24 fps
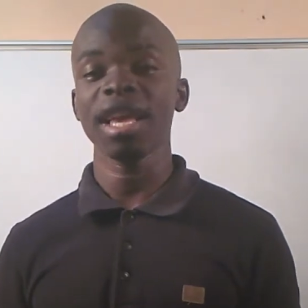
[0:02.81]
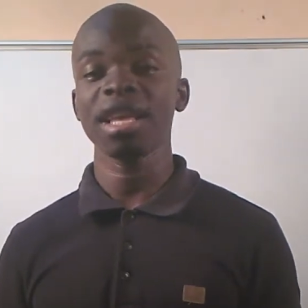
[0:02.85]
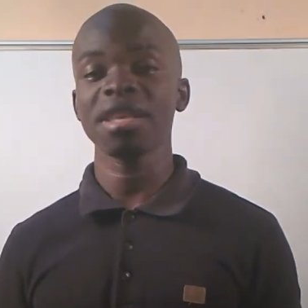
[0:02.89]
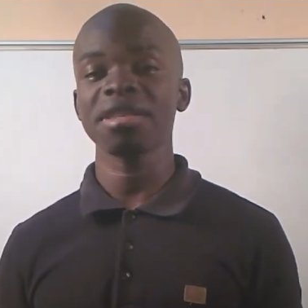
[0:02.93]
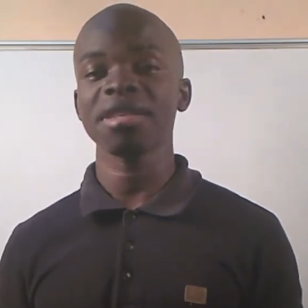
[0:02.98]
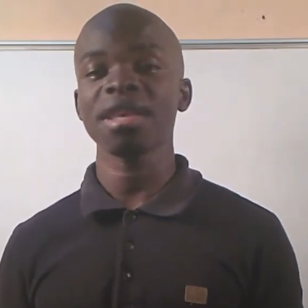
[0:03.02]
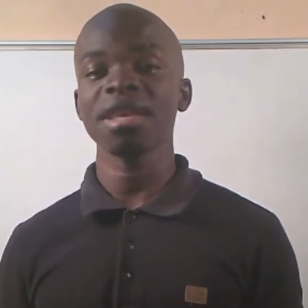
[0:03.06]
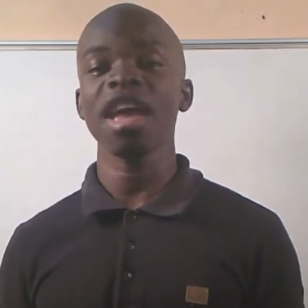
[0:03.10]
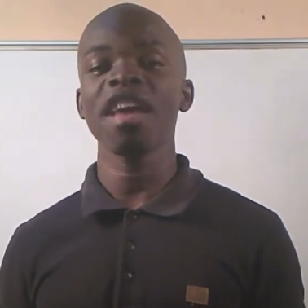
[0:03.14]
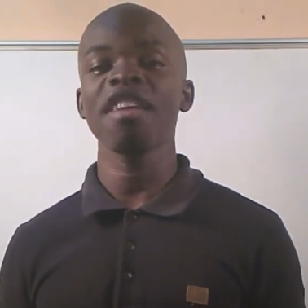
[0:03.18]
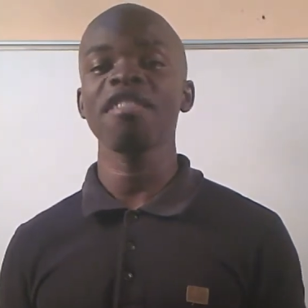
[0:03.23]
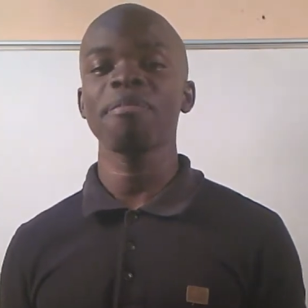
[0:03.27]

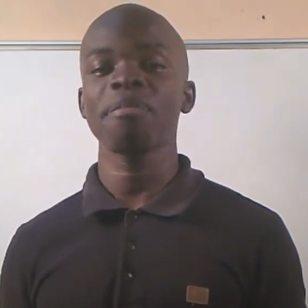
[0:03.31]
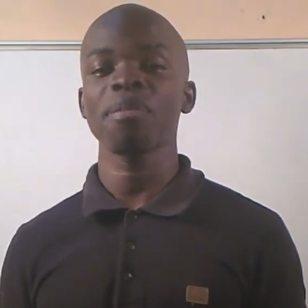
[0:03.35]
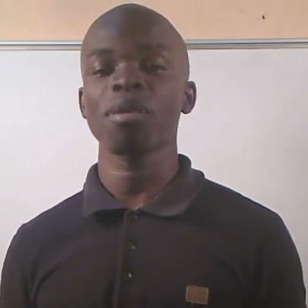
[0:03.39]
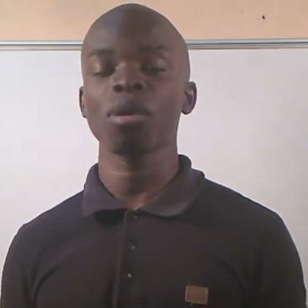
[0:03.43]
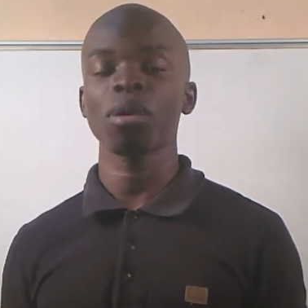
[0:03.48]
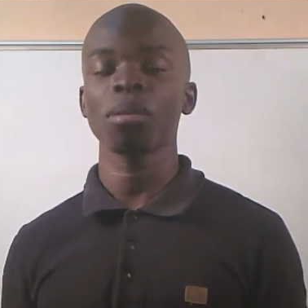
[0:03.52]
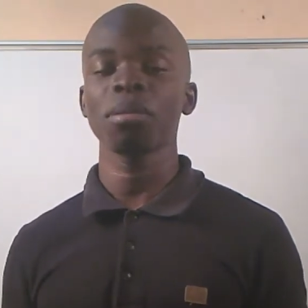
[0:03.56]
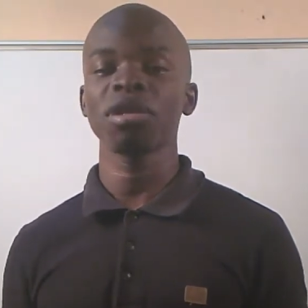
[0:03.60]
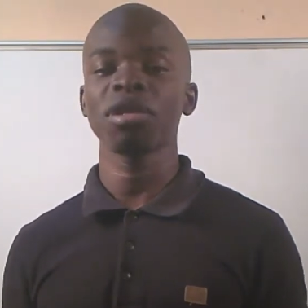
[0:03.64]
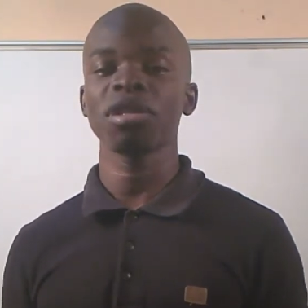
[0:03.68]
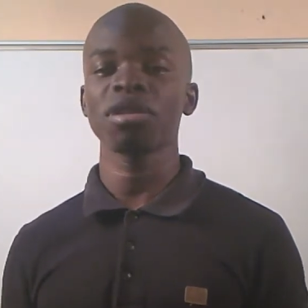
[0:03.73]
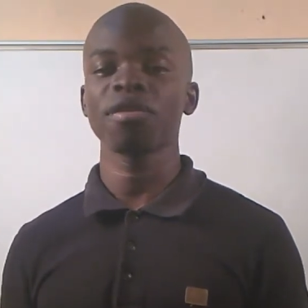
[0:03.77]
As I have
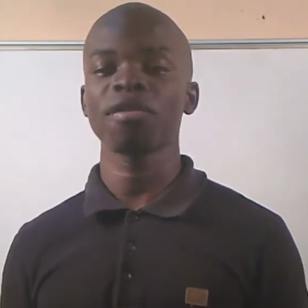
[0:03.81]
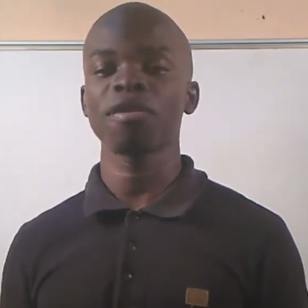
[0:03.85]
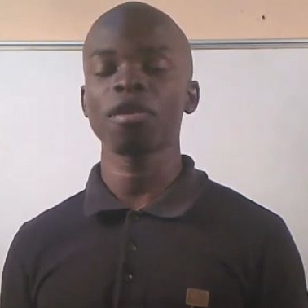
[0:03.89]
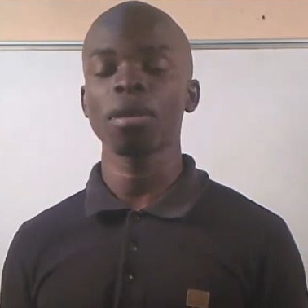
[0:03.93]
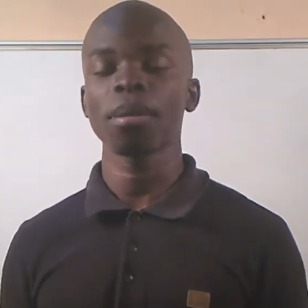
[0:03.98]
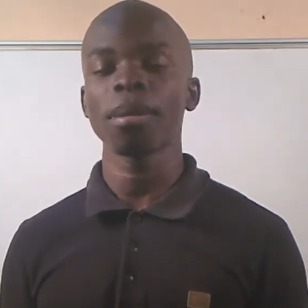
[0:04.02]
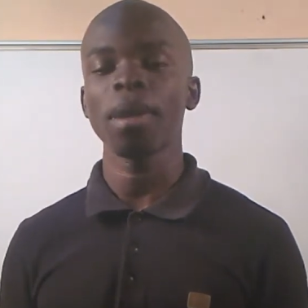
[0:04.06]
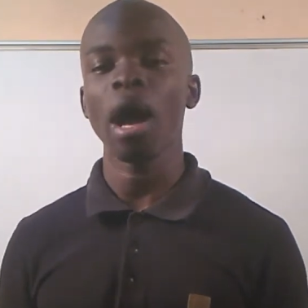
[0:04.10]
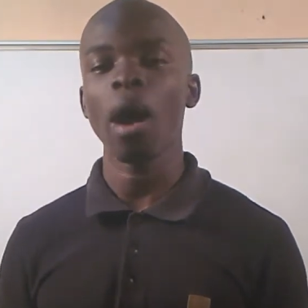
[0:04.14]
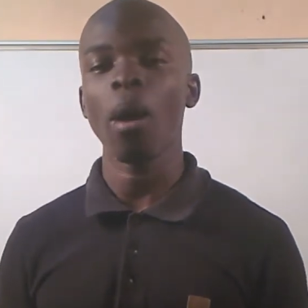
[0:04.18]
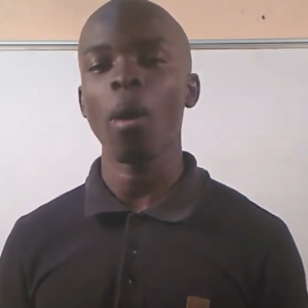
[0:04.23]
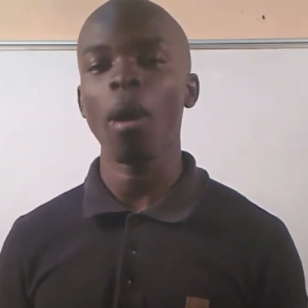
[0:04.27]
promised
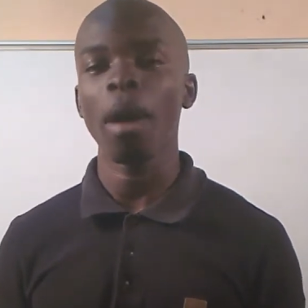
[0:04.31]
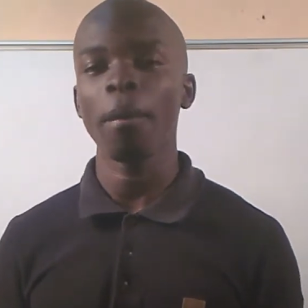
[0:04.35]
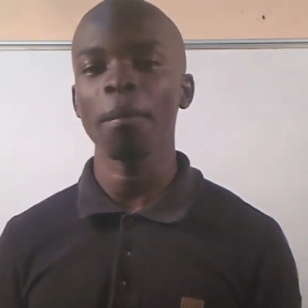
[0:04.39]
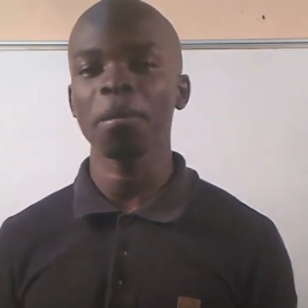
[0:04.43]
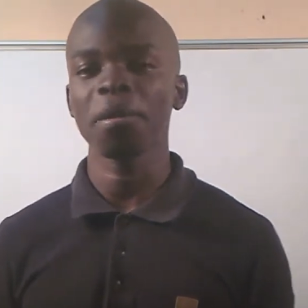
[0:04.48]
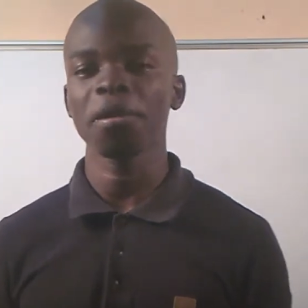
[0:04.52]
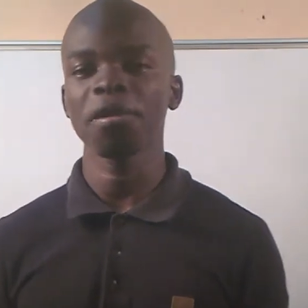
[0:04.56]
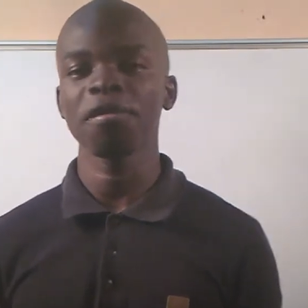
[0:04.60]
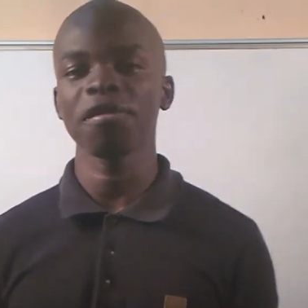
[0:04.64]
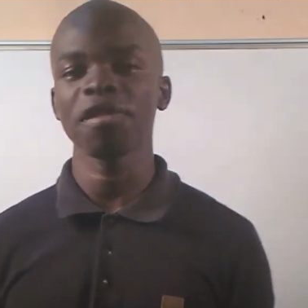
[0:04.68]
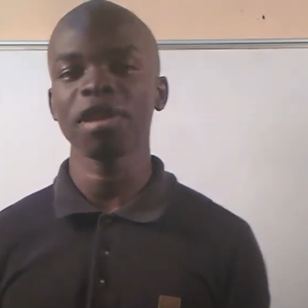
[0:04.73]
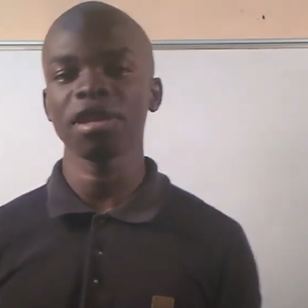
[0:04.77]
from our
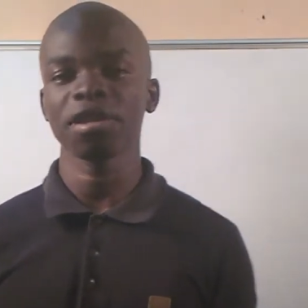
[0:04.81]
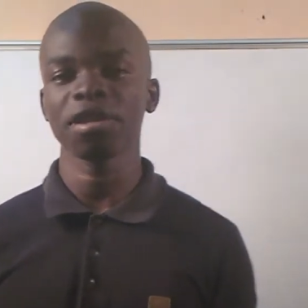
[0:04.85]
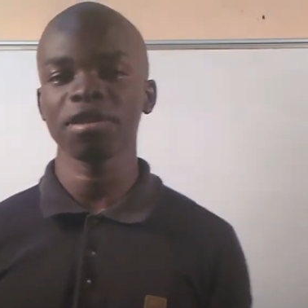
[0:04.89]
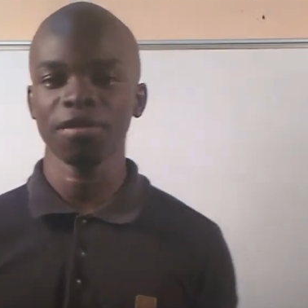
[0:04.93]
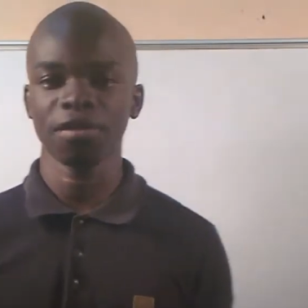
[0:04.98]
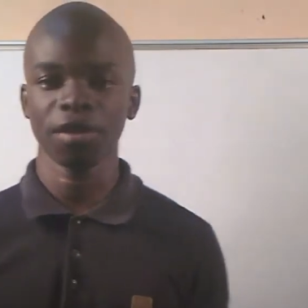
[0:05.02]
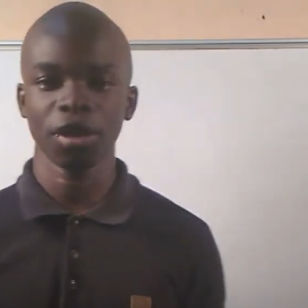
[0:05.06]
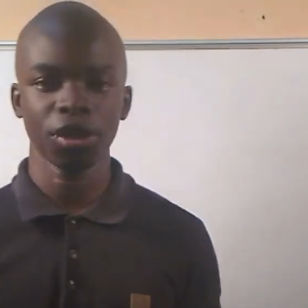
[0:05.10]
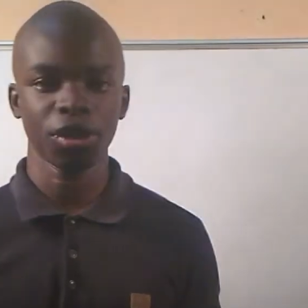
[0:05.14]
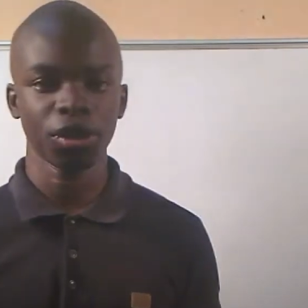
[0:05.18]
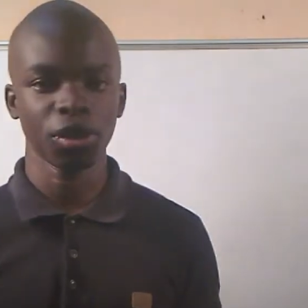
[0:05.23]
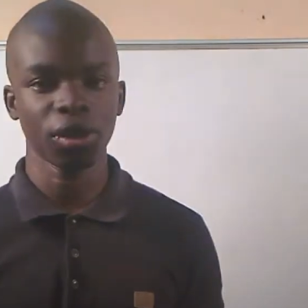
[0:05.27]
previous
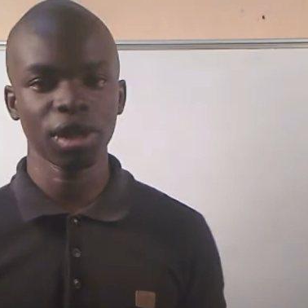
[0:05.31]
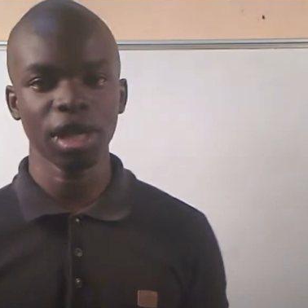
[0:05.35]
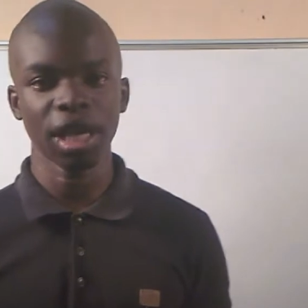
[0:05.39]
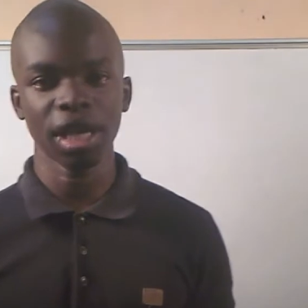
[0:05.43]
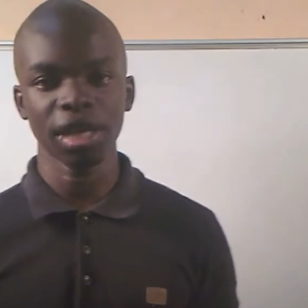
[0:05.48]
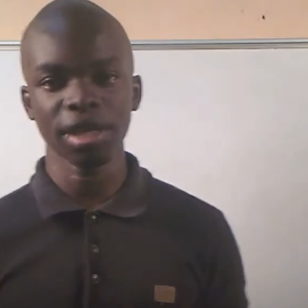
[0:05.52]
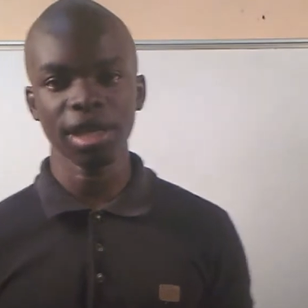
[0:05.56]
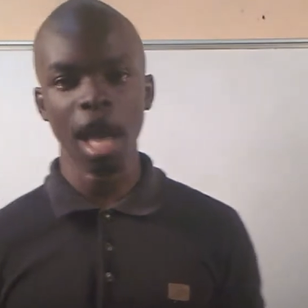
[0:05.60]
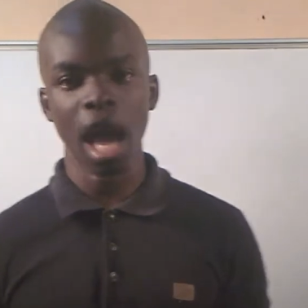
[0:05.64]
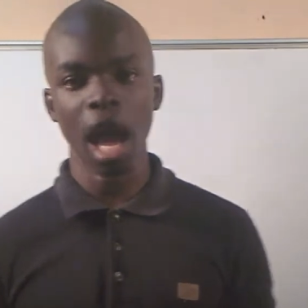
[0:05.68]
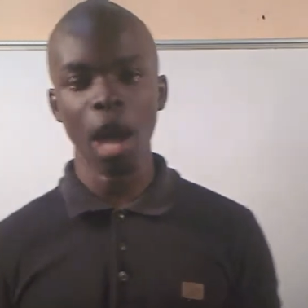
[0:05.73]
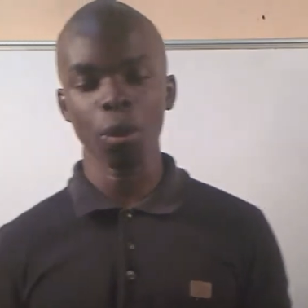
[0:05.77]
video
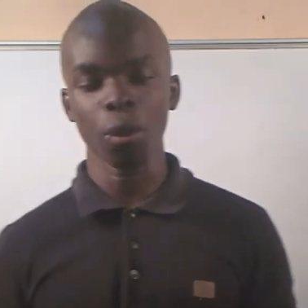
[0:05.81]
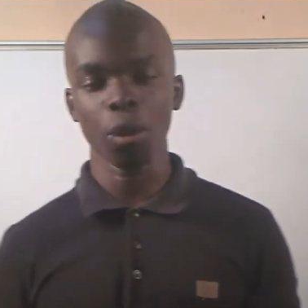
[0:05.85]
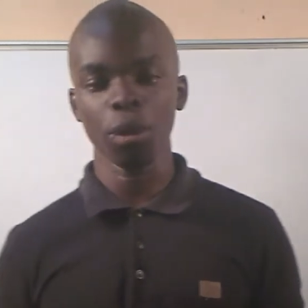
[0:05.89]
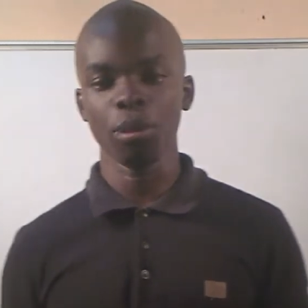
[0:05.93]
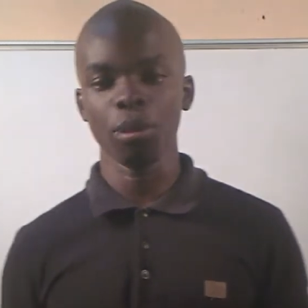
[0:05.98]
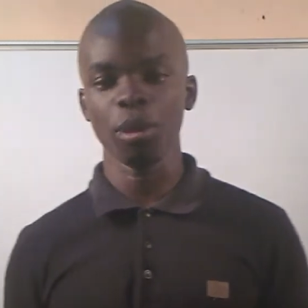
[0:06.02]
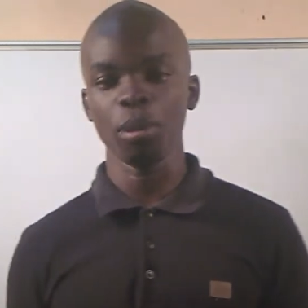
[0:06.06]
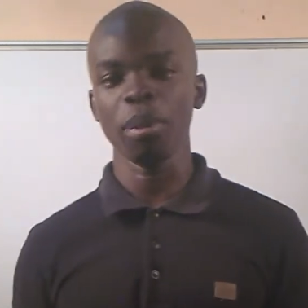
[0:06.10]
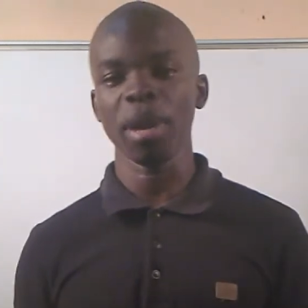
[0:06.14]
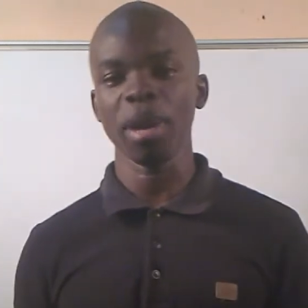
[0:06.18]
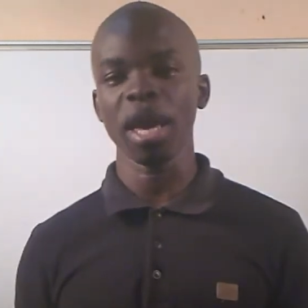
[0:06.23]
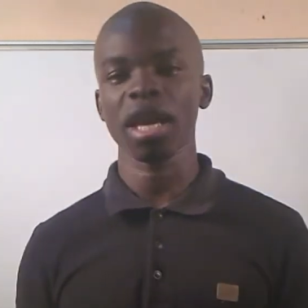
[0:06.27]
that I will
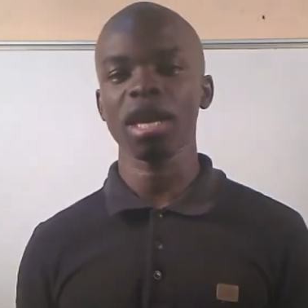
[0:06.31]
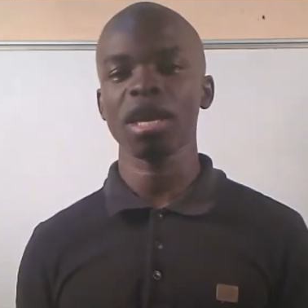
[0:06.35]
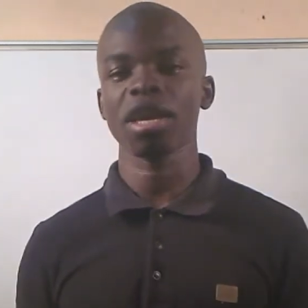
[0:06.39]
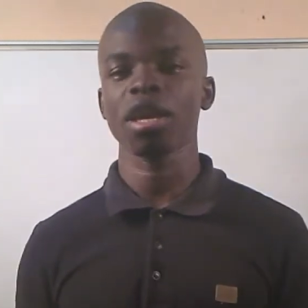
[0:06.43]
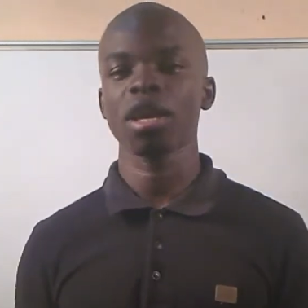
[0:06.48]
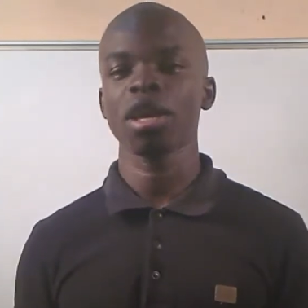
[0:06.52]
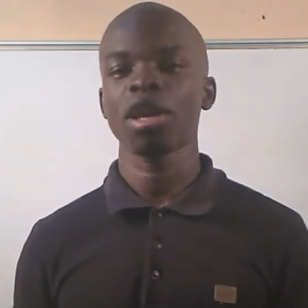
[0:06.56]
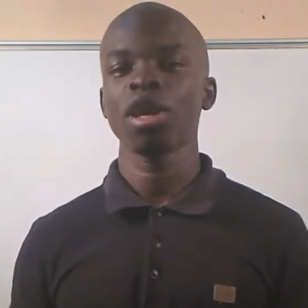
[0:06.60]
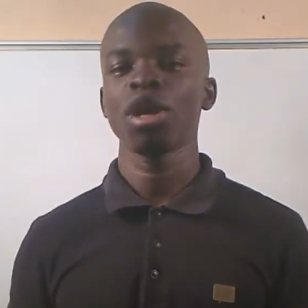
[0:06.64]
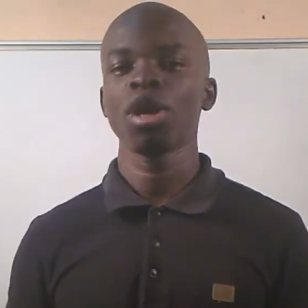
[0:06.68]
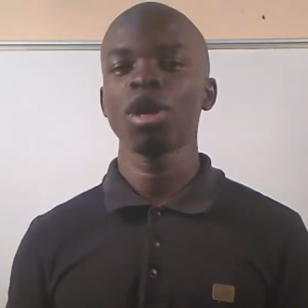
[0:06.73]
be back